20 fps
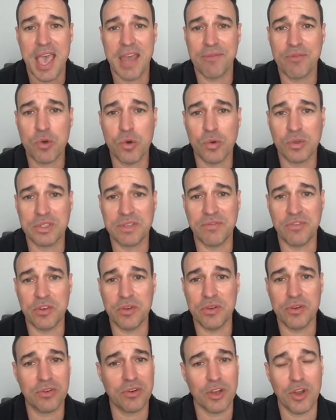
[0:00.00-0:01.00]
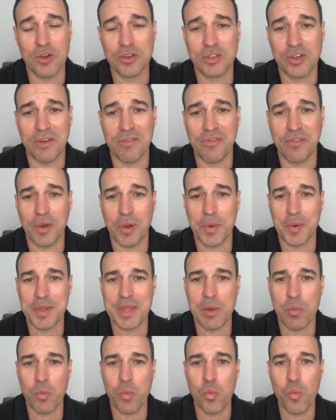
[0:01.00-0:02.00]
And of course, if you're a long-time follower,
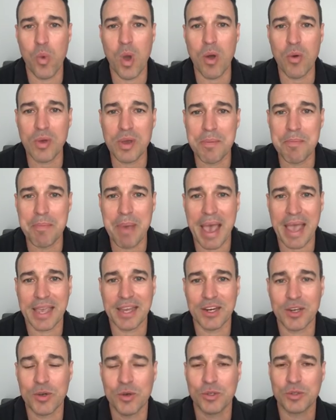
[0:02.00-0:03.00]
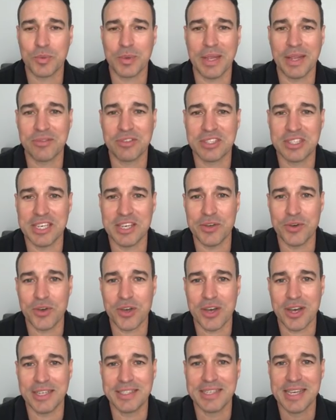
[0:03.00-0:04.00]
then welcome back. And of course, we love to see your
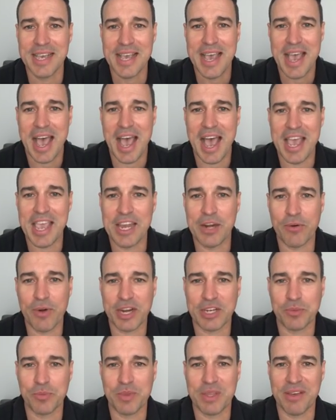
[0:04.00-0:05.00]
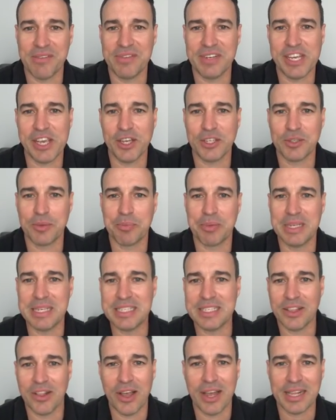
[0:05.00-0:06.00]
guys' interaction with our videos. So
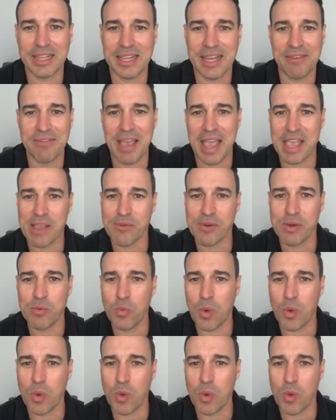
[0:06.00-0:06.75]
please like, love, angry